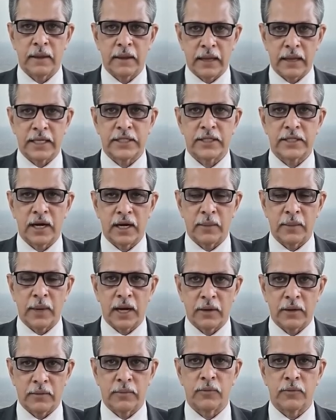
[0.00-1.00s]
It's not
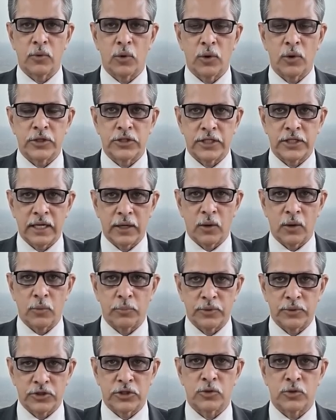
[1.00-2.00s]
about forcing or
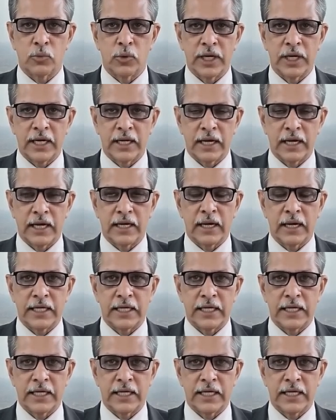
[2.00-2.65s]
persuading.